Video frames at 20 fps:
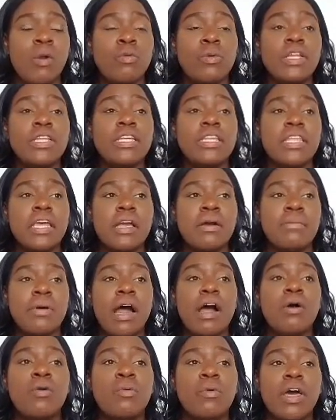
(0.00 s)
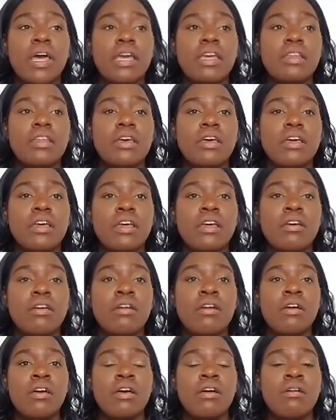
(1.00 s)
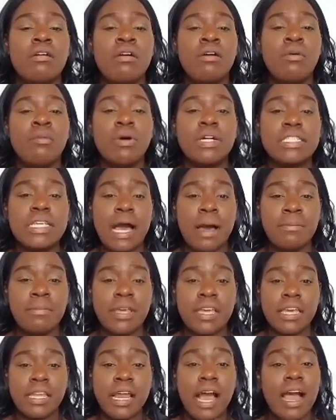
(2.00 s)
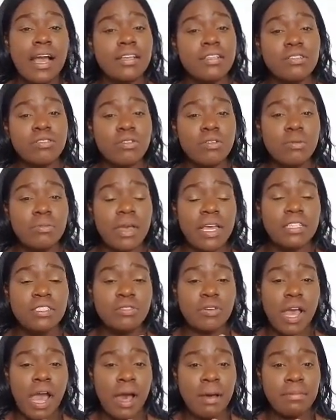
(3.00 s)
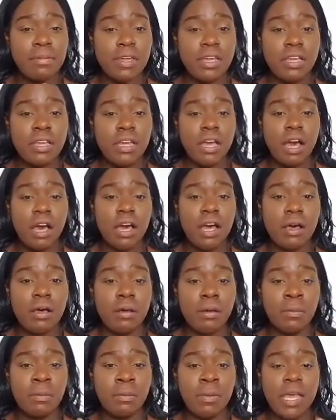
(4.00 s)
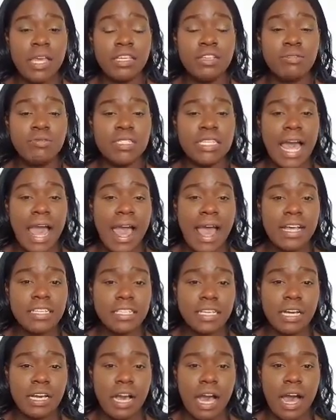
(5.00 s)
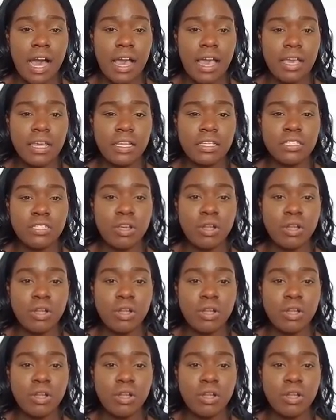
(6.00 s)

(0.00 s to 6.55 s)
really think about what topic in high school made you happy, and use that as a guide.